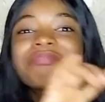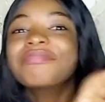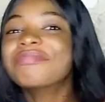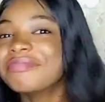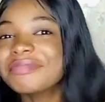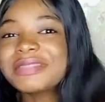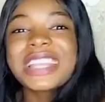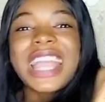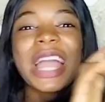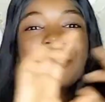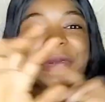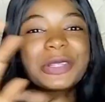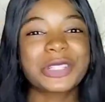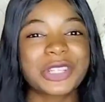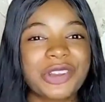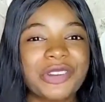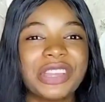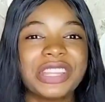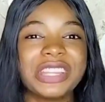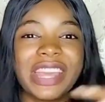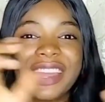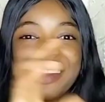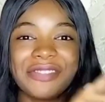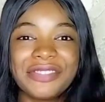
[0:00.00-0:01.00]
capturing
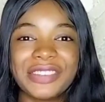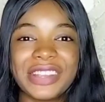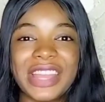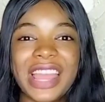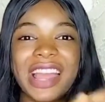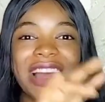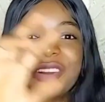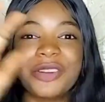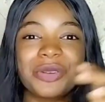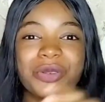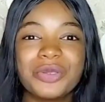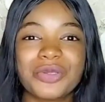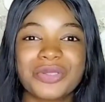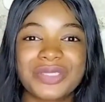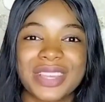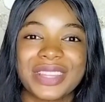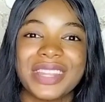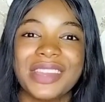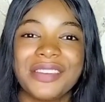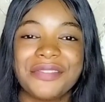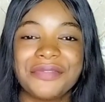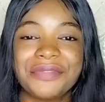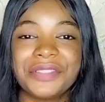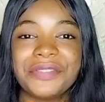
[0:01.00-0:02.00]
every angles and
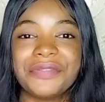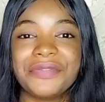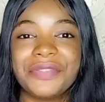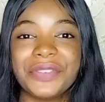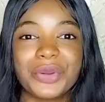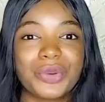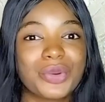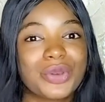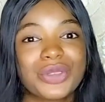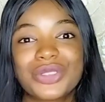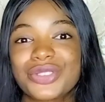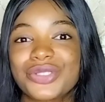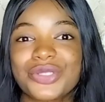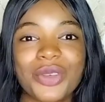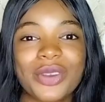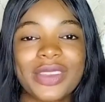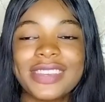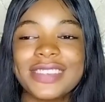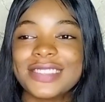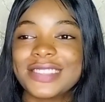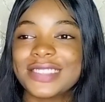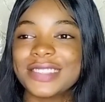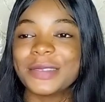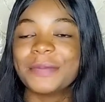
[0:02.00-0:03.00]
every view. It's not
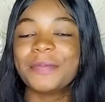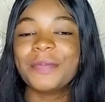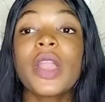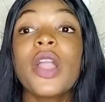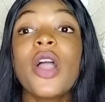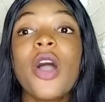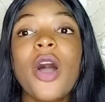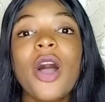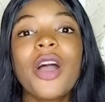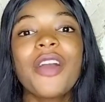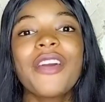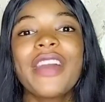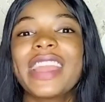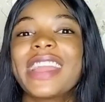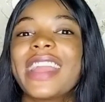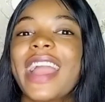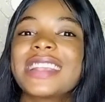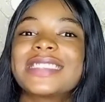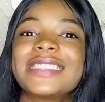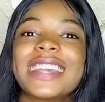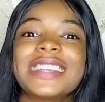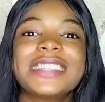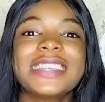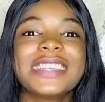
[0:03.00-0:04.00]
easy. All right, guys. I
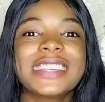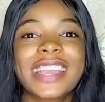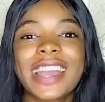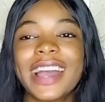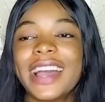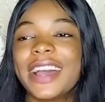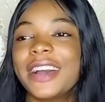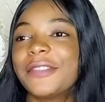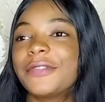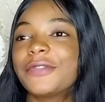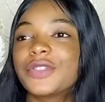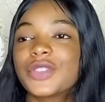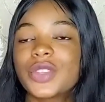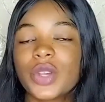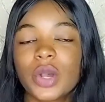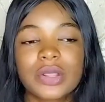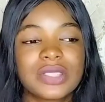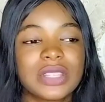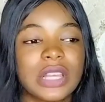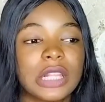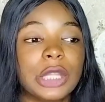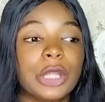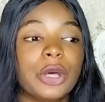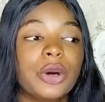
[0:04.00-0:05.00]
think I've talked a
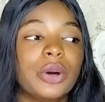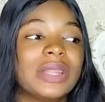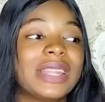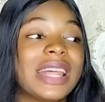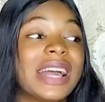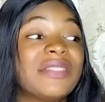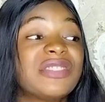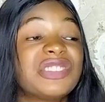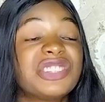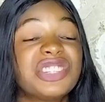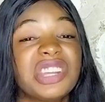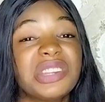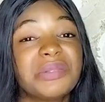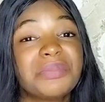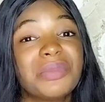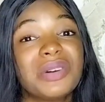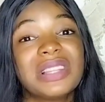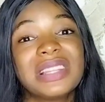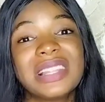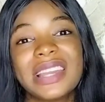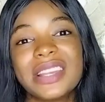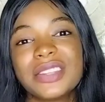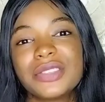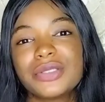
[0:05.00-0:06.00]
lot. I've shed more
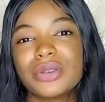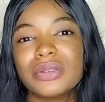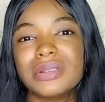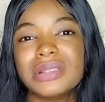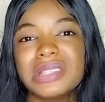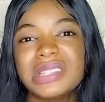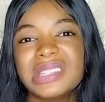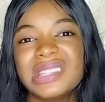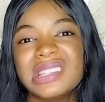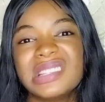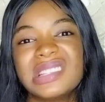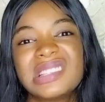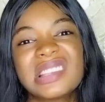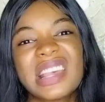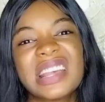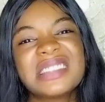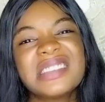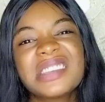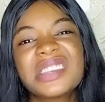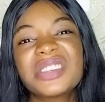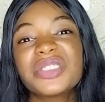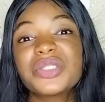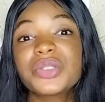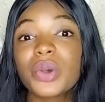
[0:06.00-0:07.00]
light on this. I think
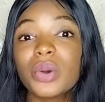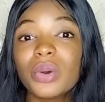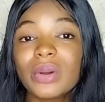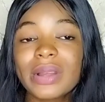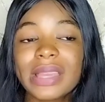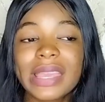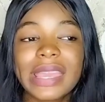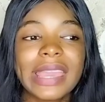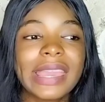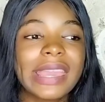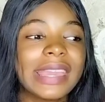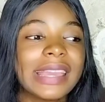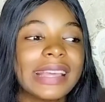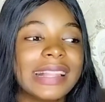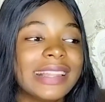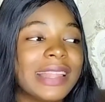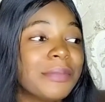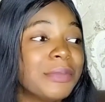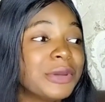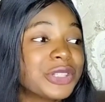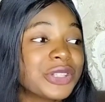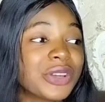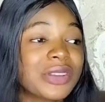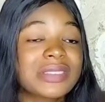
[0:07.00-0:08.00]
it's okay. Let me
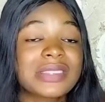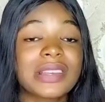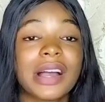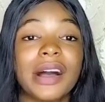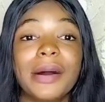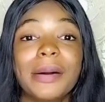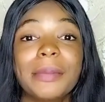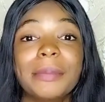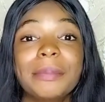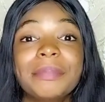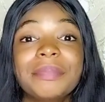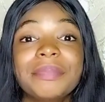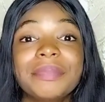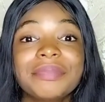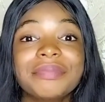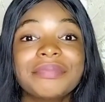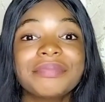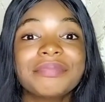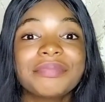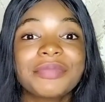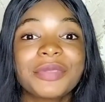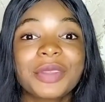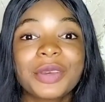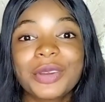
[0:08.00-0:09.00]
just um
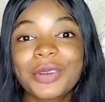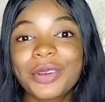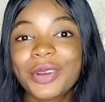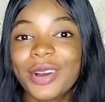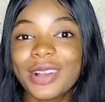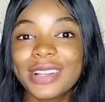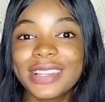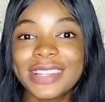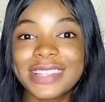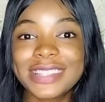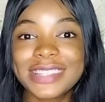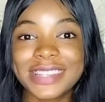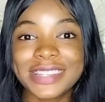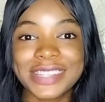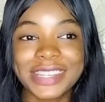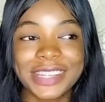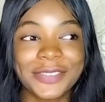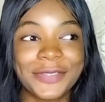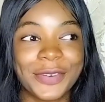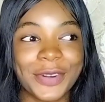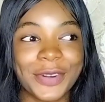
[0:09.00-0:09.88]
call it a day for